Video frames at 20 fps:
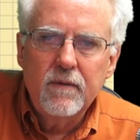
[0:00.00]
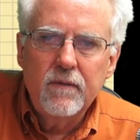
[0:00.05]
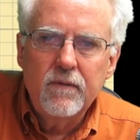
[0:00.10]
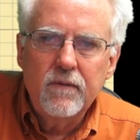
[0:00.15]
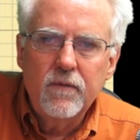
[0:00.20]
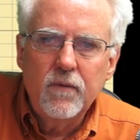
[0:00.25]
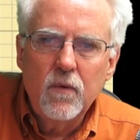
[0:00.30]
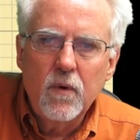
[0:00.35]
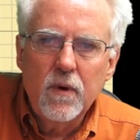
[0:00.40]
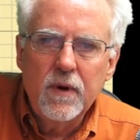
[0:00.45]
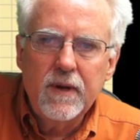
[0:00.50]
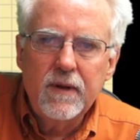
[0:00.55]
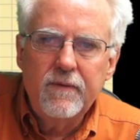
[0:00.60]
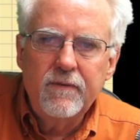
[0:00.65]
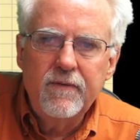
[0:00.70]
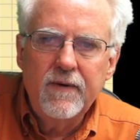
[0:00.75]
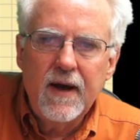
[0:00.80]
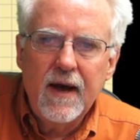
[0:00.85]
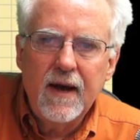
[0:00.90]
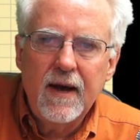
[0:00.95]

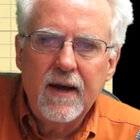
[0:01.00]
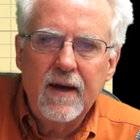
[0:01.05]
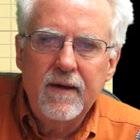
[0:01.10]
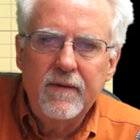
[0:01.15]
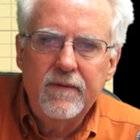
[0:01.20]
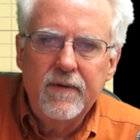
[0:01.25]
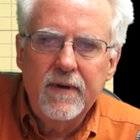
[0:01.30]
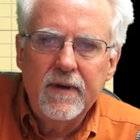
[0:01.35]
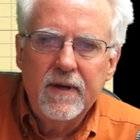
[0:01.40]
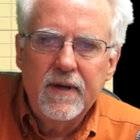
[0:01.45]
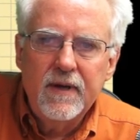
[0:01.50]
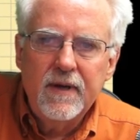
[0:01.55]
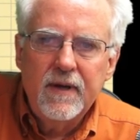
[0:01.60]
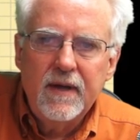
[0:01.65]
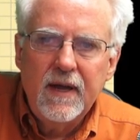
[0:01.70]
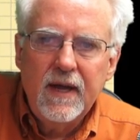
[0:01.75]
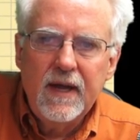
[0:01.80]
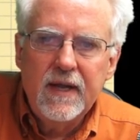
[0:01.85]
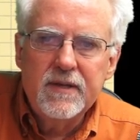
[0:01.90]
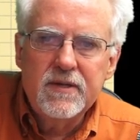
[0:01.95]
forty-five,
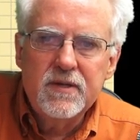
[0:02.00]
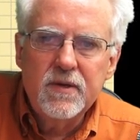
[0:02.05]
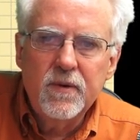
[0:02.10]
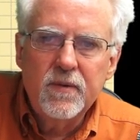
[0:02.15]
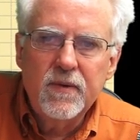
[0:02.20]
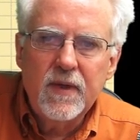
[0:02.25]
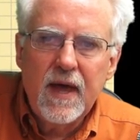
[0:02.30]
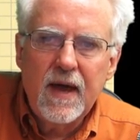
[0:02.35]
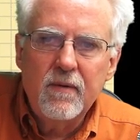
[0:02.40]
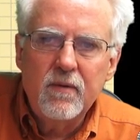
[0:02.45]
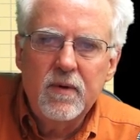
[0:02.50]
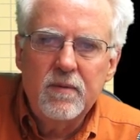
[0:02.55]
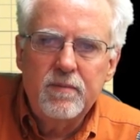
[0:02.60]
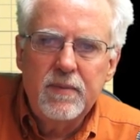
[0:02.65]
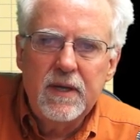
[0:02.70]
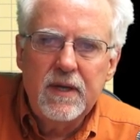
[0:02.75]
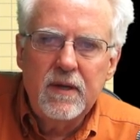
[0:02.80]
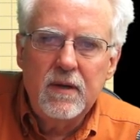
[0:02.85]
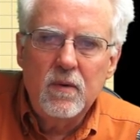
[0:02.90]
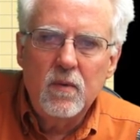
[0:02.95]
and so that would
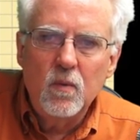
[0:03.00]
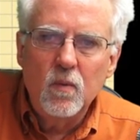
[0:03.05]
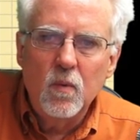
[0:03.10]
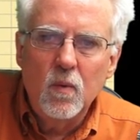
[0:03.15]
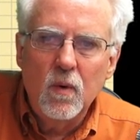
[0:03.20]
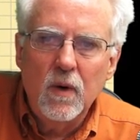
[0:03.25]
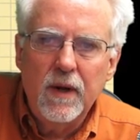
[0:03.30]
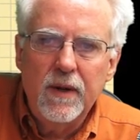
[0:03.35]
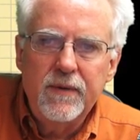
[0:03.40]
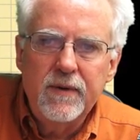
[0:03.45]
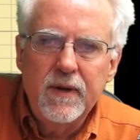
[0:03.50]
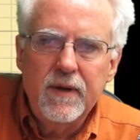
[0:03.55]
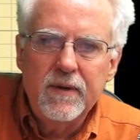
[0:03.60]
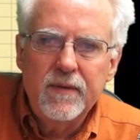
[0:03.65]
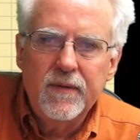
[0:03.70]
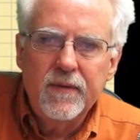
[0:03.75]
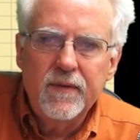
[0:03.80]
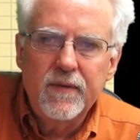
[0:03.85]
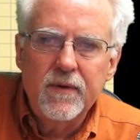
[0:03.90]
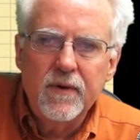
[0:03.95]
be one
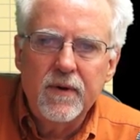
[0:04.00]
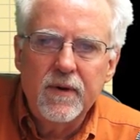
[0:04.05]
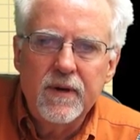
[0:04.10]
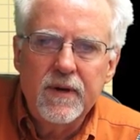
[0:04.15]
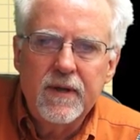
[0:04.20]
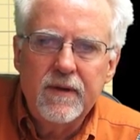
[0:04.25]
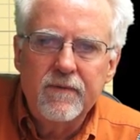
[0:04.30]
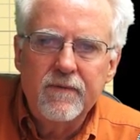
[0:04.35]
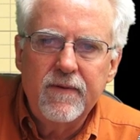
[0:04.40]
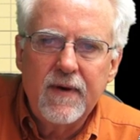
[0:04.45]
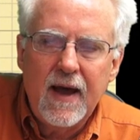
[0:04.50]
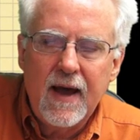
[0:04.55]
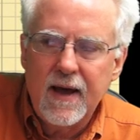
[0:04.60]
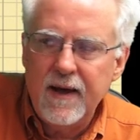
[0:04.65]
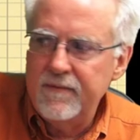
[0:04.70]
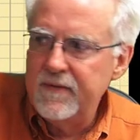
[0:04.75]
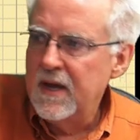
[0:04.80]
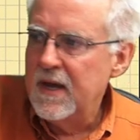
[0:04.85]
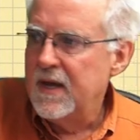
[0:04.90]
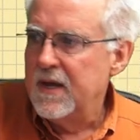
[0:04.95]
thirty-five.